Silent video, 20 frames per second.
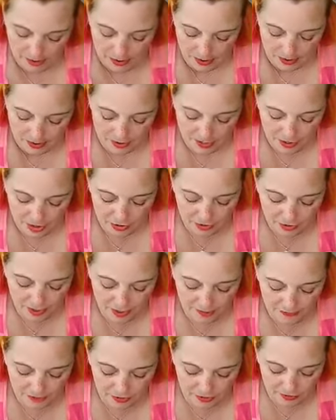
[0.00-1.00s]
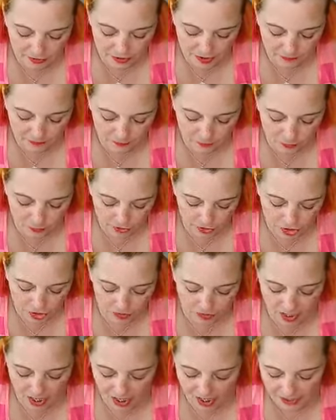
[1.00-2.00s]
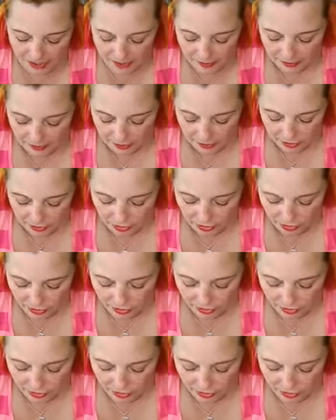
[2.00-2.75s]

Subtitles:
Now, you don't have to do this for 4th of July. You could